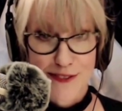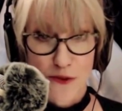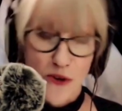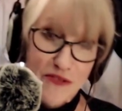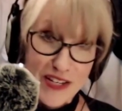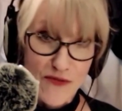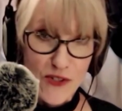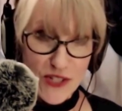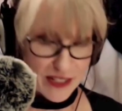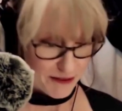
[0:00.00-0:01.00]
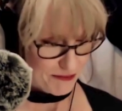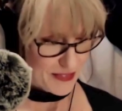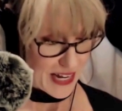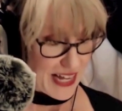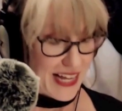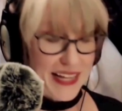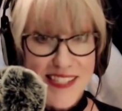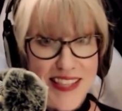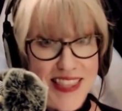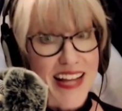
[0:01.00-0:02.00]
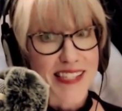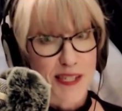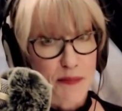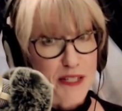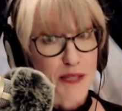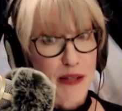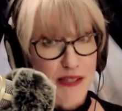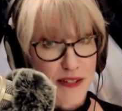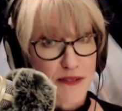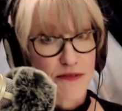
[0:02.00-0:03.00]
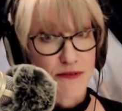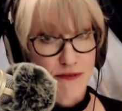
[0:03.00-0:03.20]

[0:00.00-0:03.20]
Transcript: or vice versa. That's some expensive